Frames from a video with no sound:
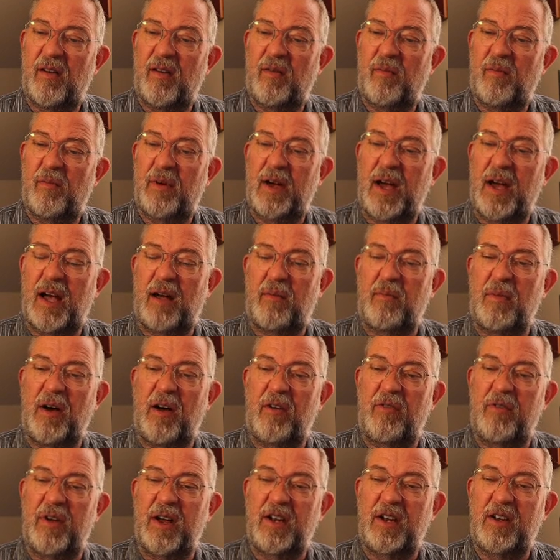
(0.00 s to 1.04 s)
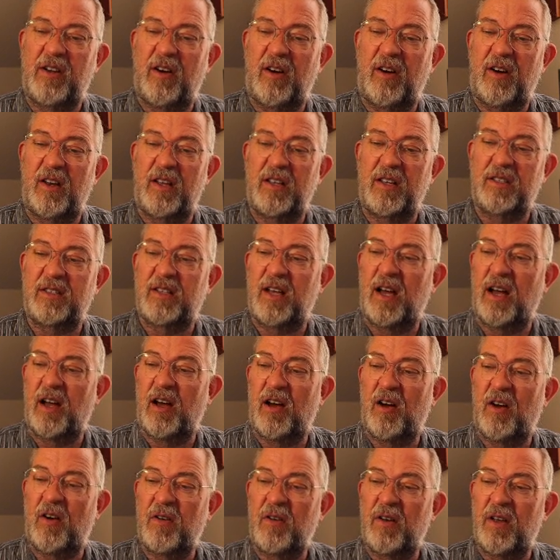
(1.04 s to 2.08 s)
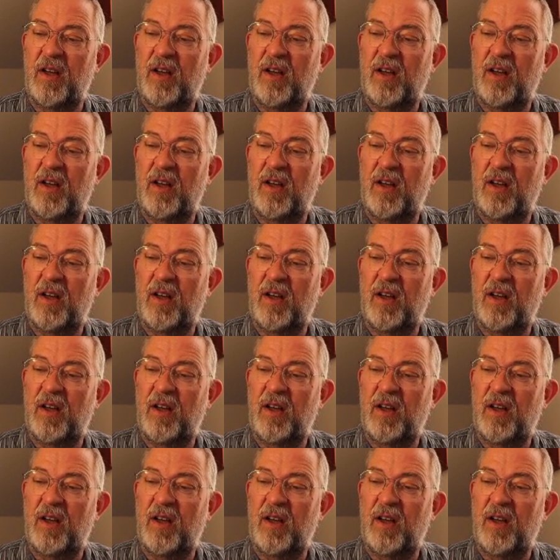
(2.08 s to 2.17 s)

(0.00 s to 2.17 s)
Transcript: pack my red colors down.